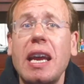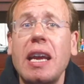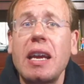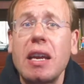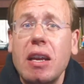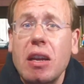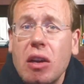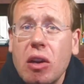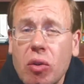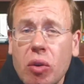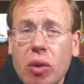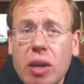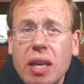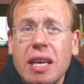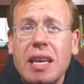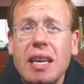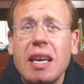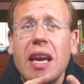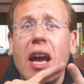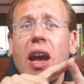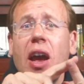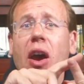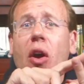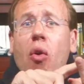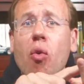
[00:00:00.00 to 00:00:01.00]
including
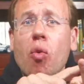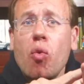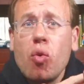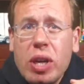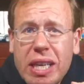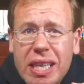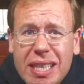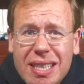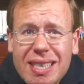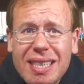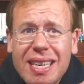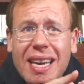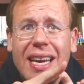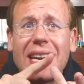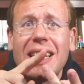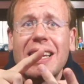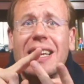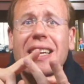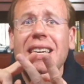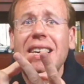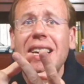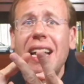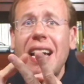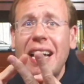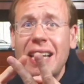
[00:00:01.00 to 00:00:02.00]

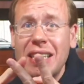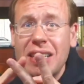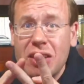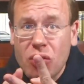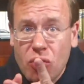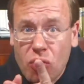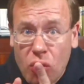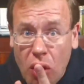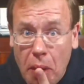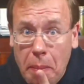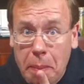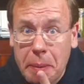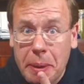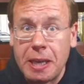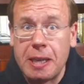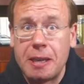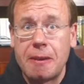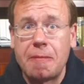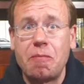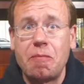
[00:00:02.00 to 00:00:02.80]
rescaling and cropping.